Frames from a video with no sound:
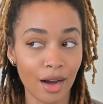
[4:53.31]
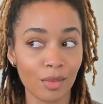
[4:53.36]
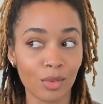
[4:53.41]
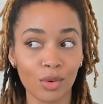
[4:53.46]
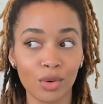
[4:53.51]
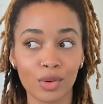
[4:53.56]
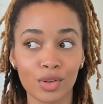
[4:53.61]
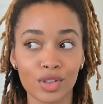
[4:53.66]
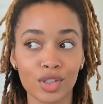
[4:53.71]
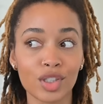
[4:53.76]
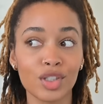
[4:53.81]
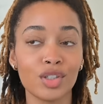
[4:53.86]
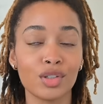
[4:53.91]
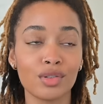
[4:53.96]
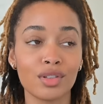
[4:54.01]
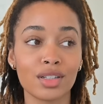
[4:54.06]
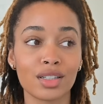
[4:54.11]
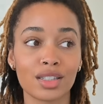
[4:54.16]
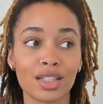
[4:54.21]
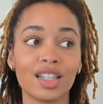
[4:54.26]
I'm going to do
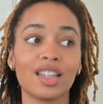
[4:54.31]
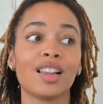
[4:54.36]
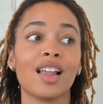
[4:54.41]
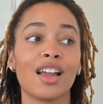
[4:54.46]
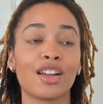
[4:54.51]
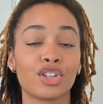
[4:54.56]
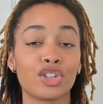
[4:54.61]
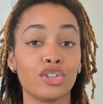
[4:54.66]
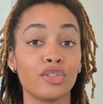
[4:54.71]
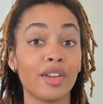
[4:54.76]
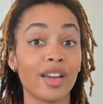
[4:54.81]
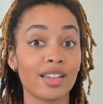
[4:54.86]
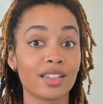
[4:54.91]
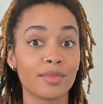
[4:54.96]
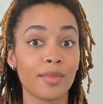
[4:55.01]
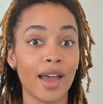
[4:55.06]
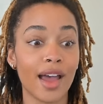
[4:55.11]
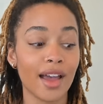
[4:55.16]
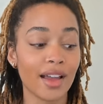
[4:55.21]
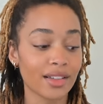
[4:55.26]
this in like 2 days
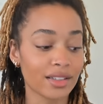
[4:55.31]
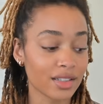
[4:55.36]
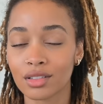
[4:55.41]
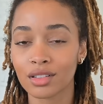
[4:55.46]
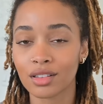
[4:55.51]
max.